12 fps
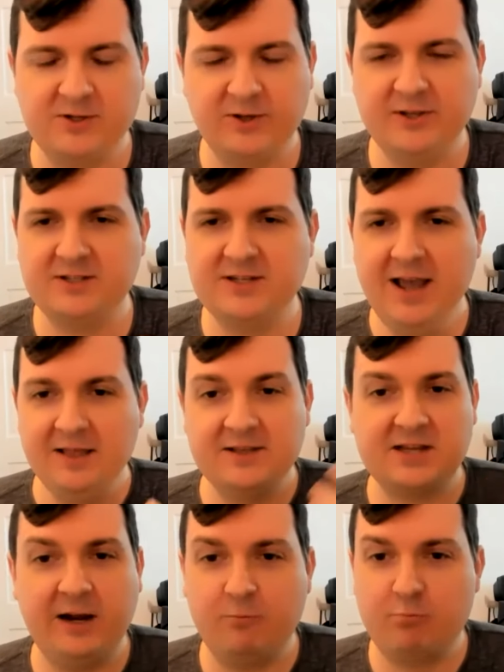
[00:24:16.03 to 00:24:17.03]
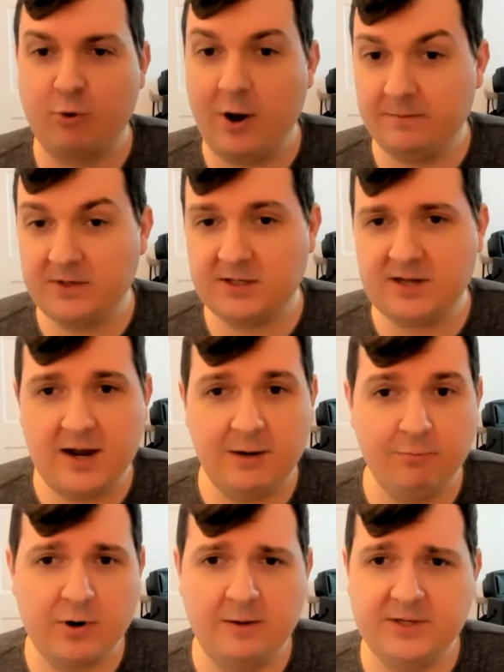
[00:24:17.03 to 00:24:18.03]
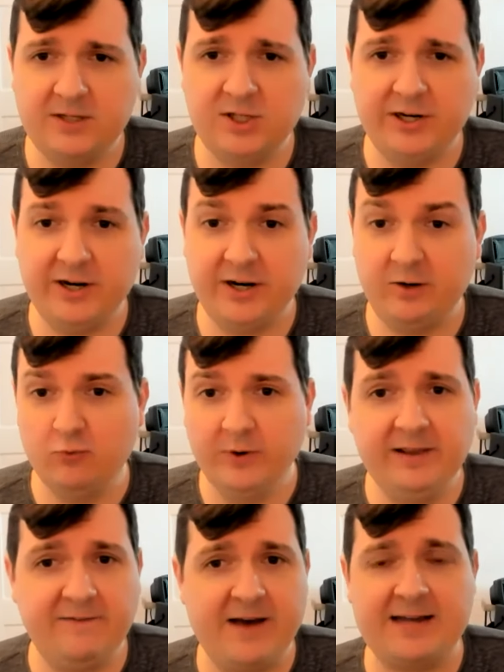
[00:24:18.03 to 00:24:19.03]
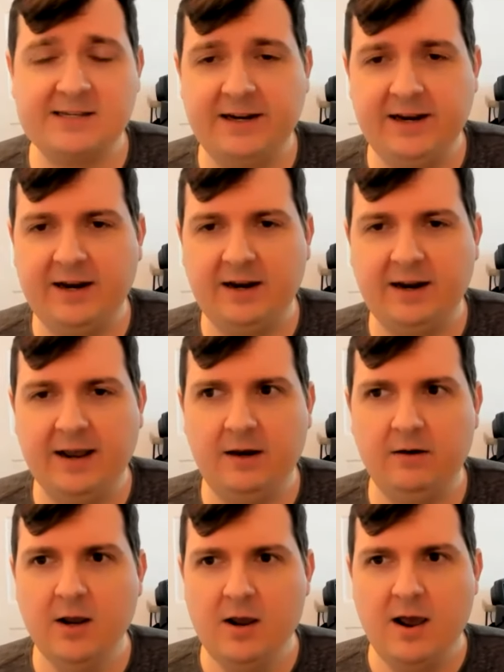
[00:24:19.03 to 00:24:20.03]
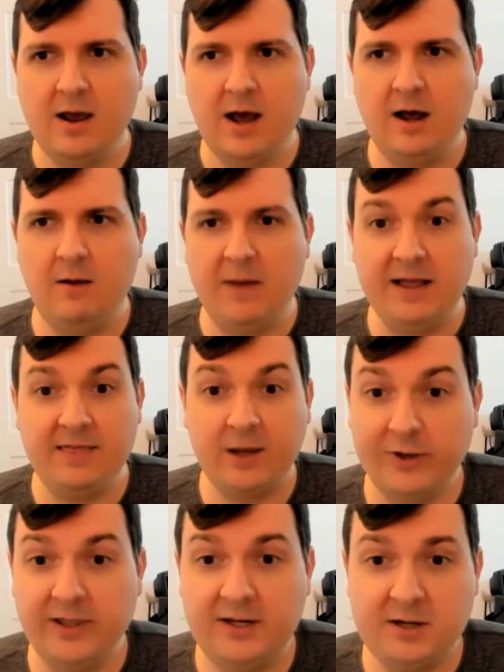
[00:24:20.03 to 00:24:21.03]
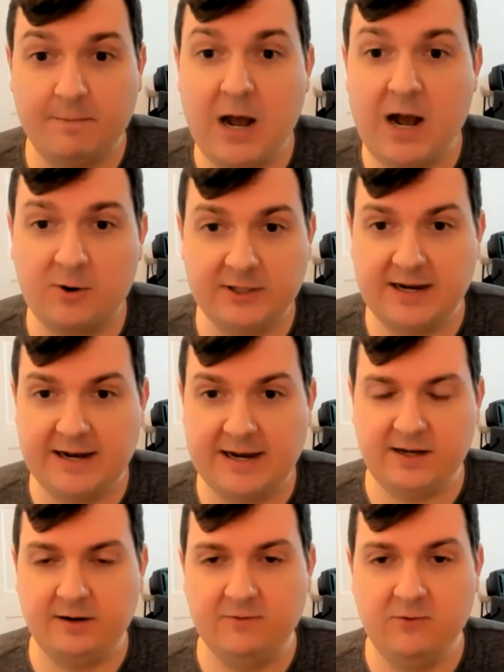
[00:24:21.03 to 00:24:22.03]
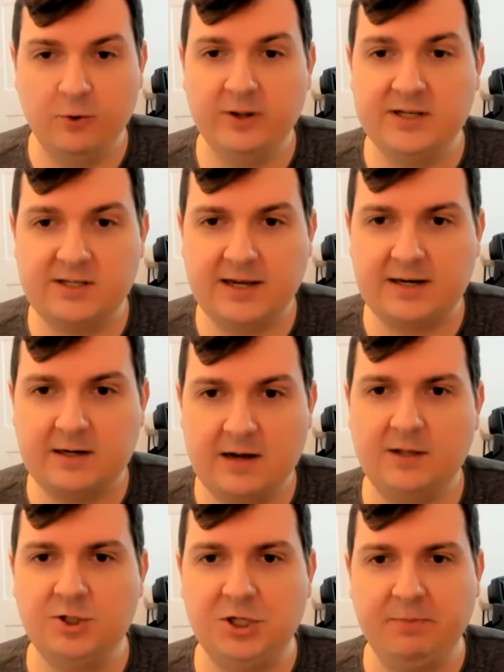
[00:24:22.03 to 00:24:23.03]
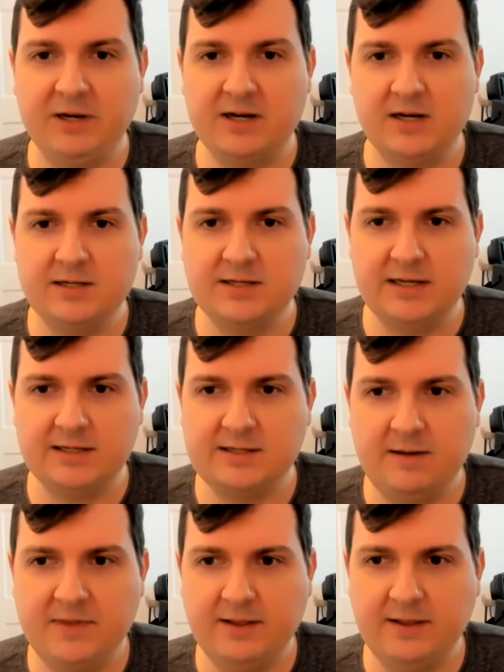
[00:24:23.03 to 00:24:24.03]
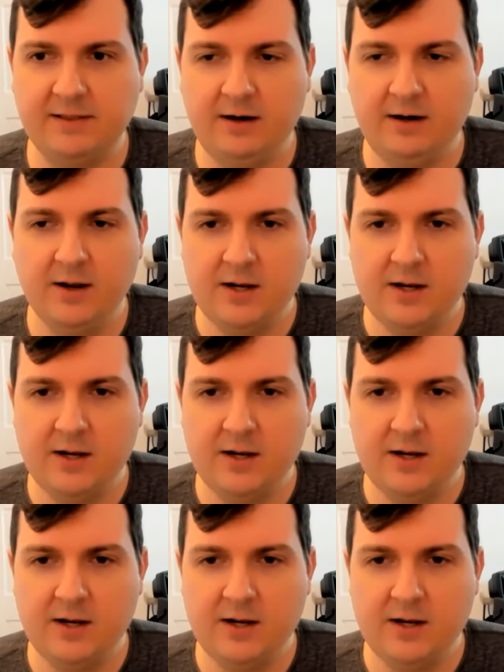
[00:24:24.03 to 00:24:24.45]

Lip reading: So this kind of prompt design, prompt engineering, really fascinating, and I think really democratizing for this technology, because it's something that,